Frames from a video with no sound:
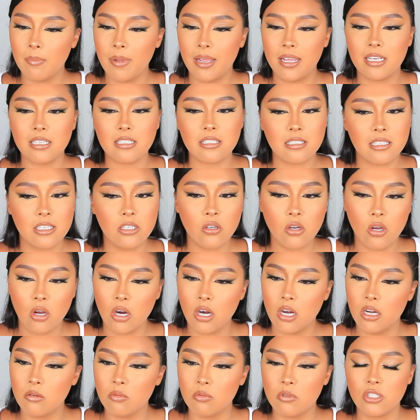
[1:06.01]
My SD
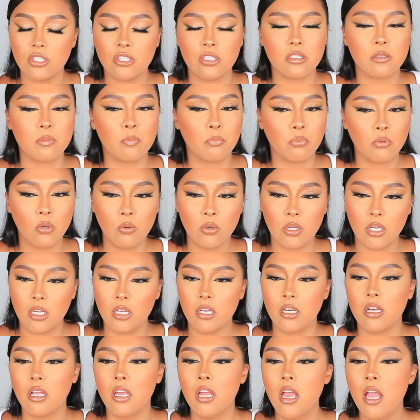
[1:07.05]
card was just
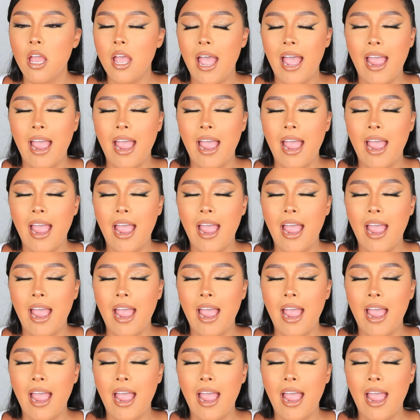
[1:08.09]
broken.